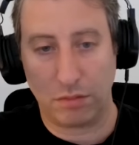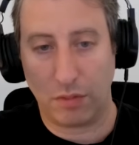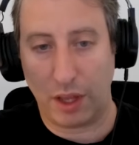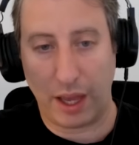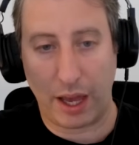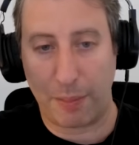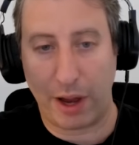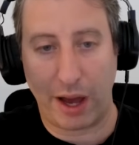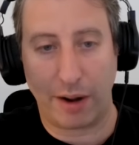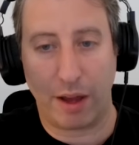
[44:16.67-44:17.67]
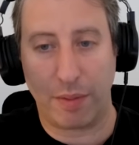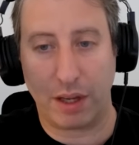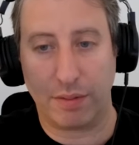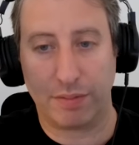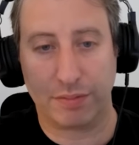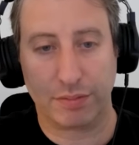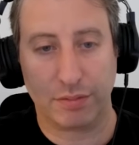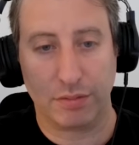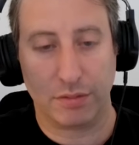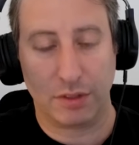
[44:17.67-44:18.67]
Yeah, I'm not. I mean,
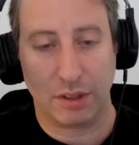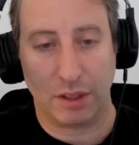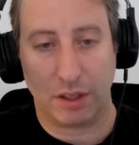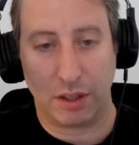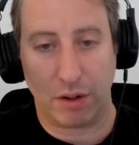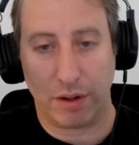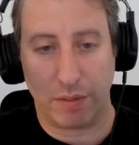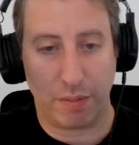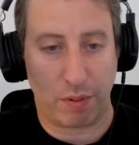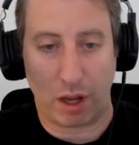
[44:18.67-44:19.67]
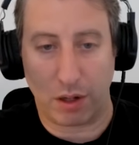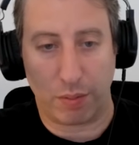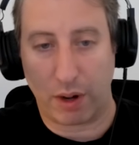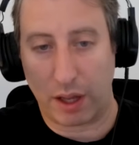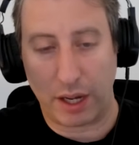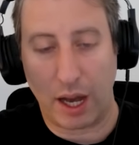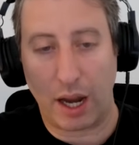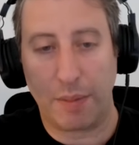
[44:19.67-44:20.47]
you're probably not.